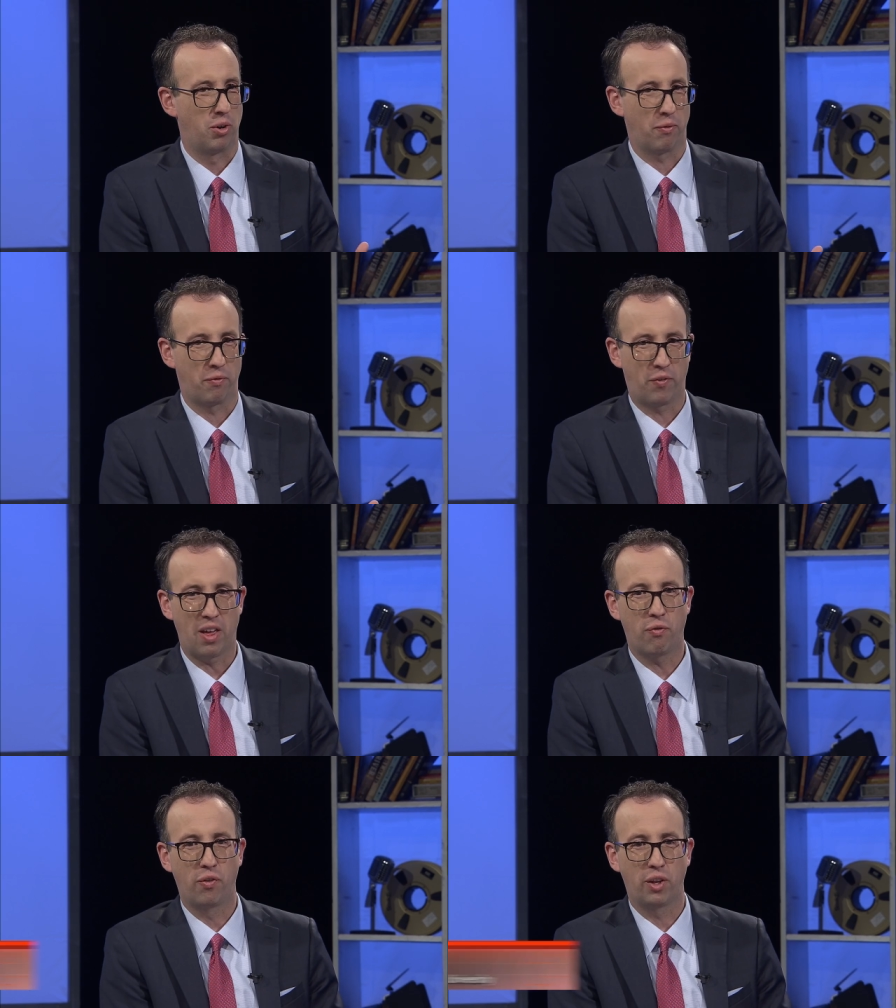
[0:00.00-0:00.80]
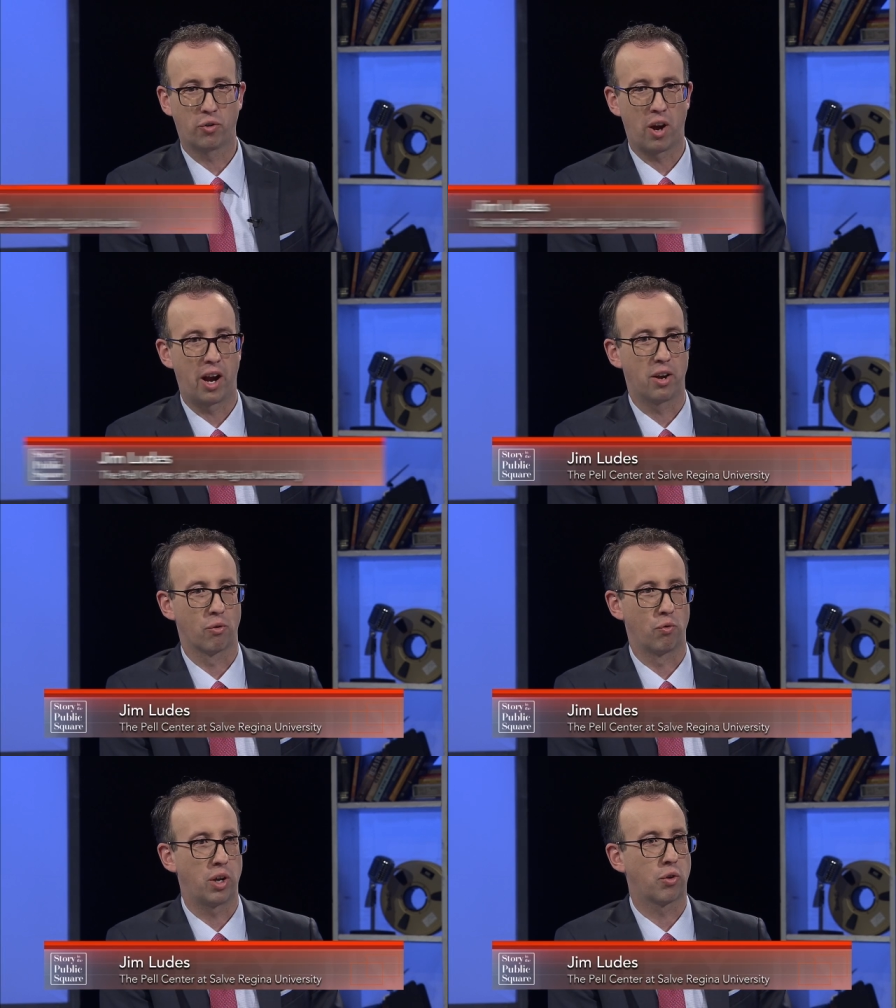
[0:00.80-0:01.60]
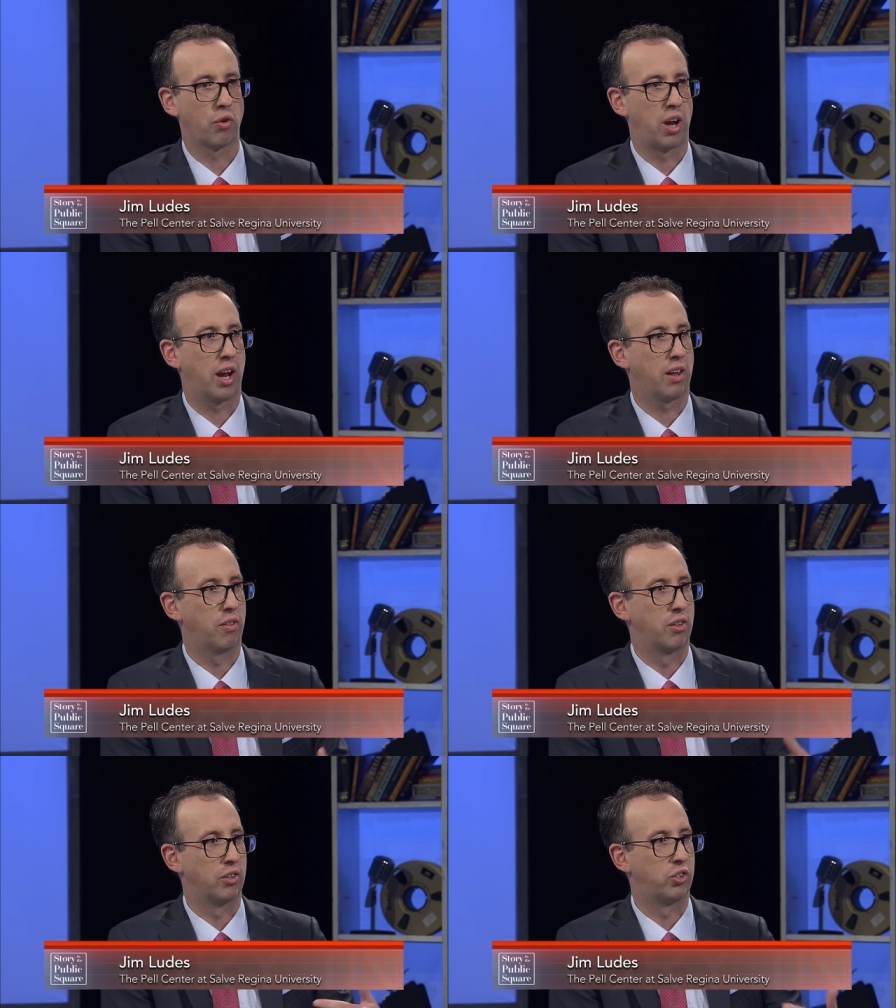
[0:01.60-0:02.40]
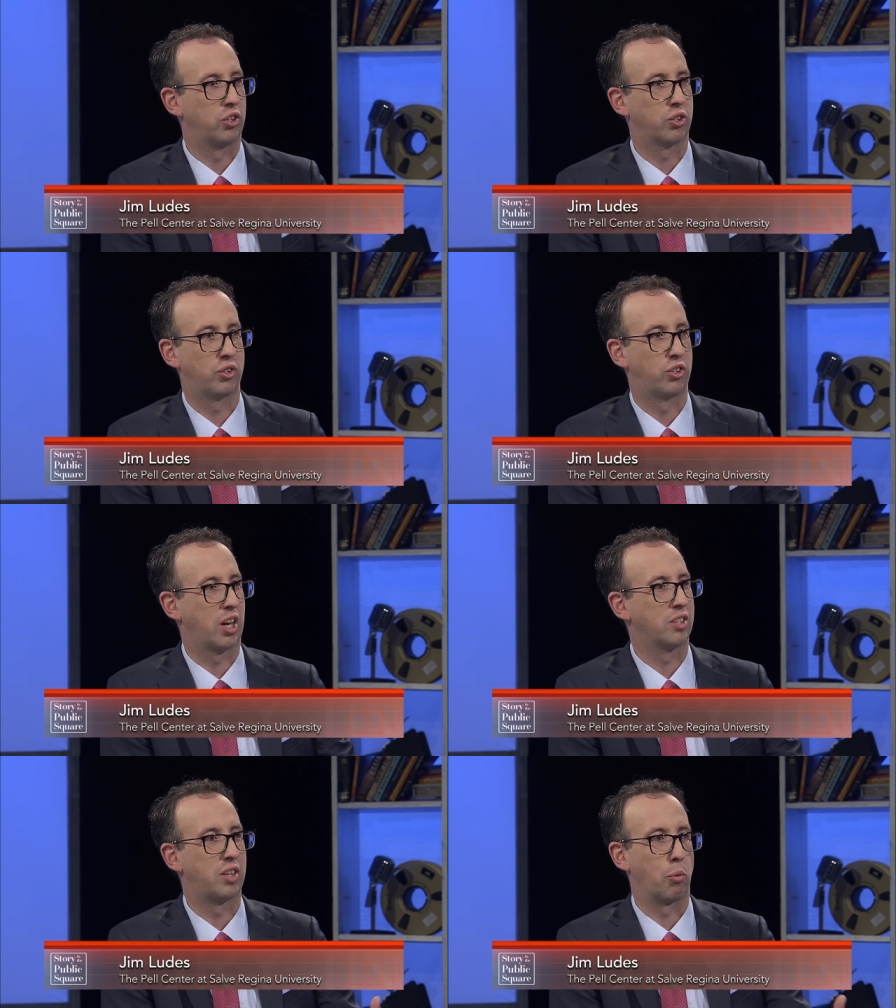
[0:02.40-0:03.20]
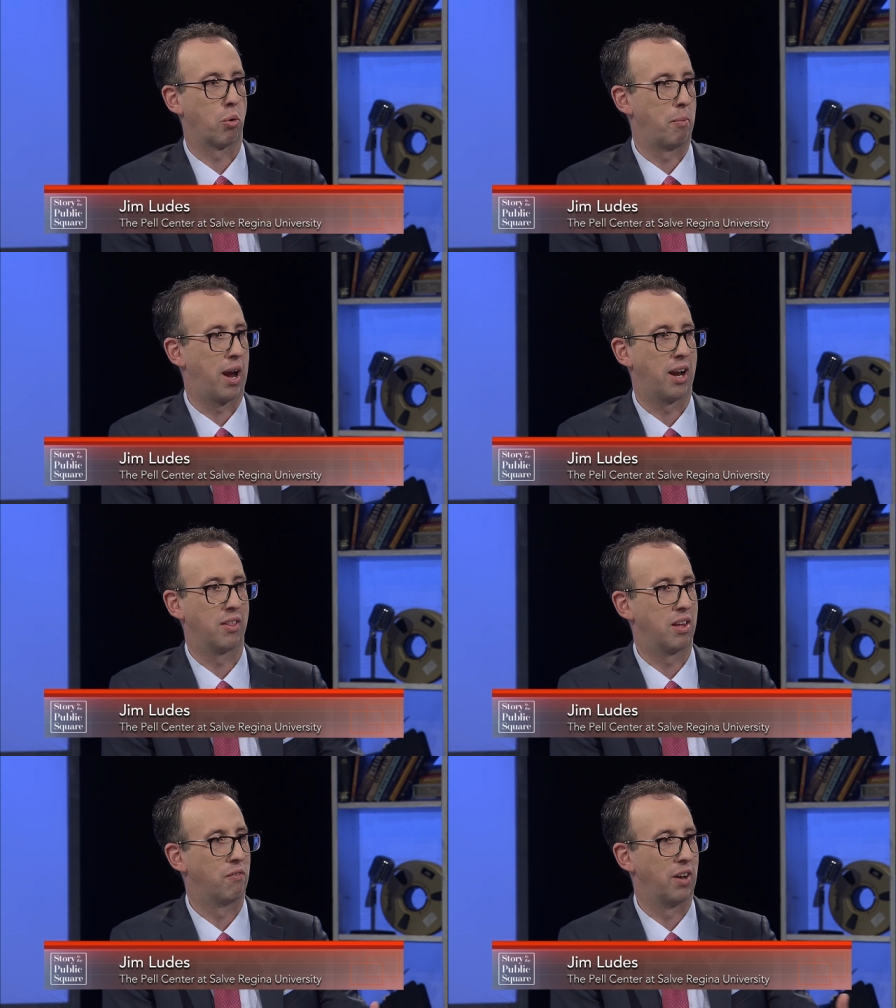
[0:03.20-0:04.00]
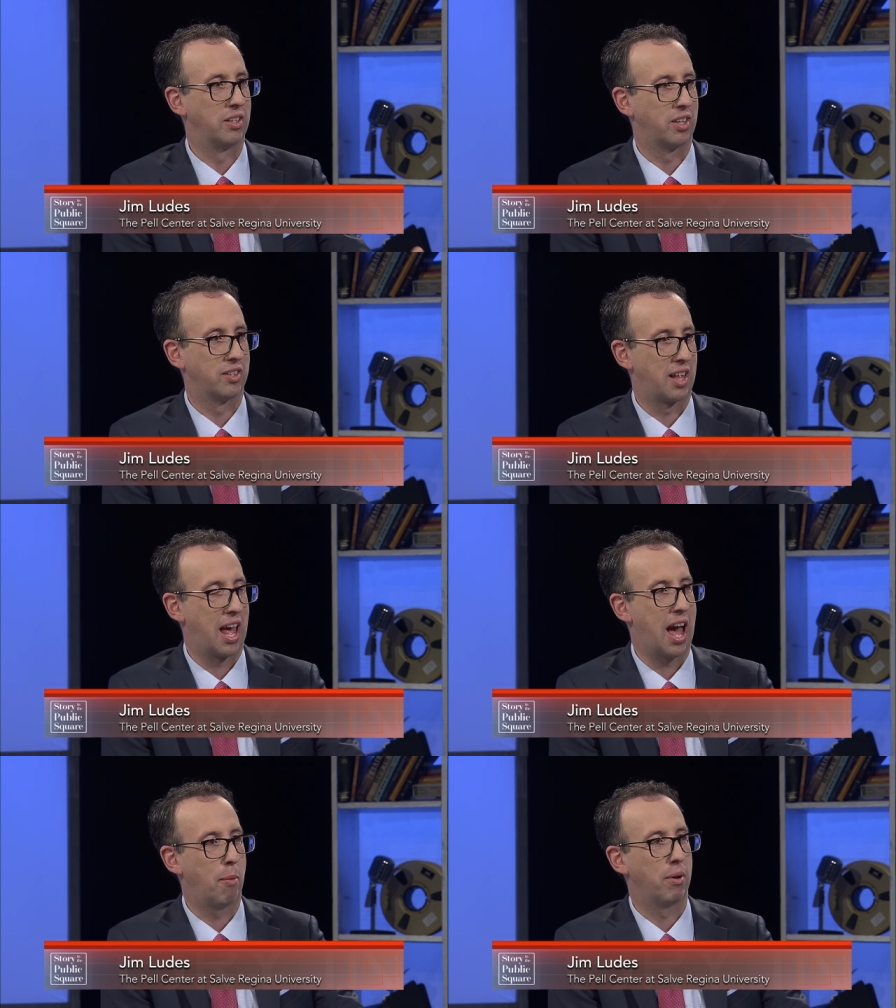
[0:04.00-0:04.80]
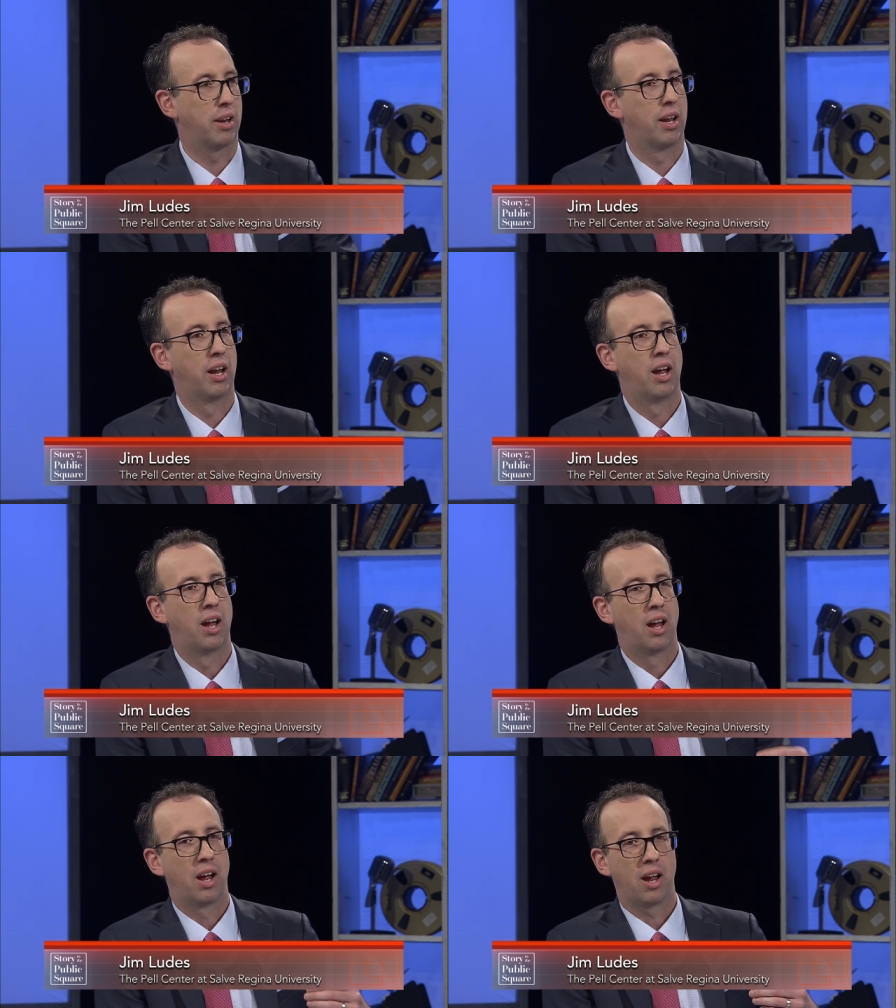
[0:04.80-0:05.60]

faithfully trying to recreate the decisions as they were made and the events as they happened. Mm -hmm.